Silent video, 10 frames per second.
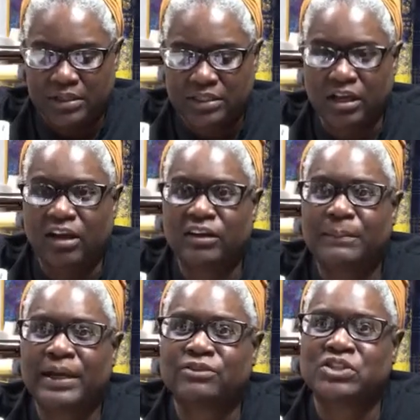It's all
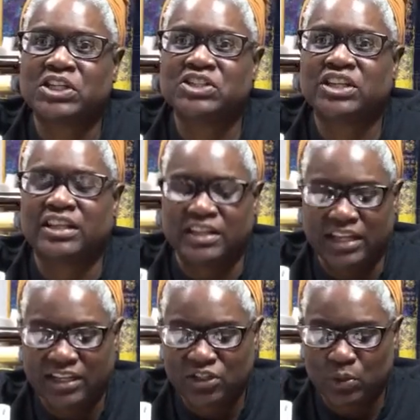about teaching the
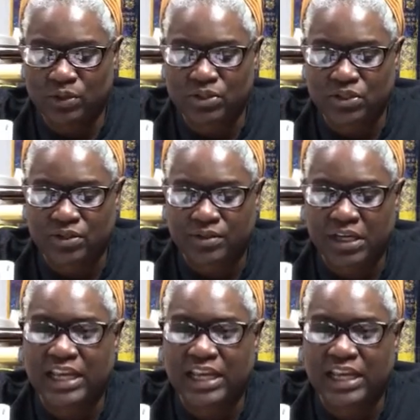next quilter